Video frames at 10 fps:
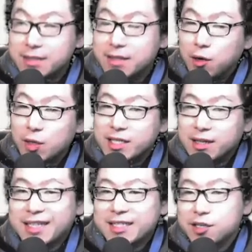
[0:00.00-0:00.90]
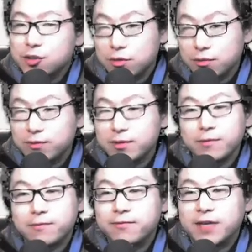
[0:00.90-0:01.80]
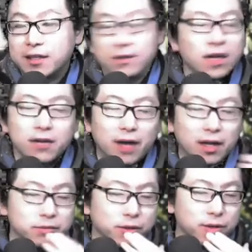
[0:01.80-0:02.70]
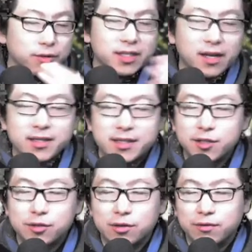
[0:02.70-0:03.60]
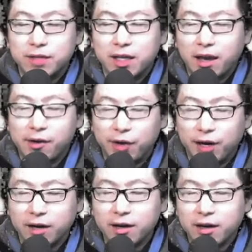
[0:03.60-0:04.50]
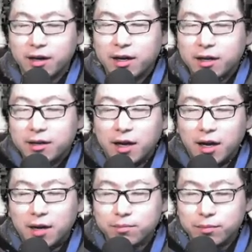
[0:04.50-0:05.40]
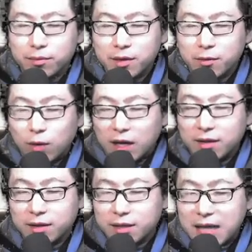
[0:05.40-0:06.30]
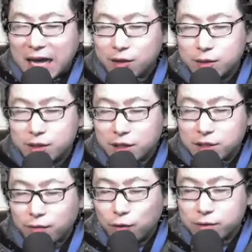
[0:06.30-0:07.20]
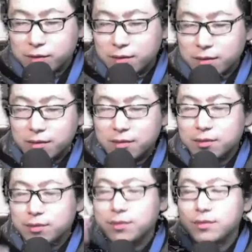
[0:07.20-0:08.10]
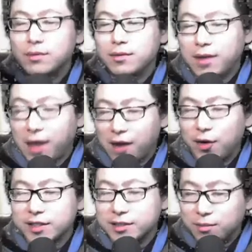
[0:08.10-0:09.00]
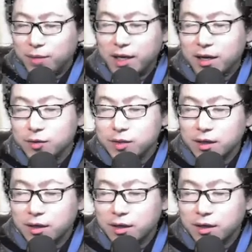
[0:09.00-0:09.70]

crystallization of fun, crystallization of the caring. One had to stitch for caring somebody else.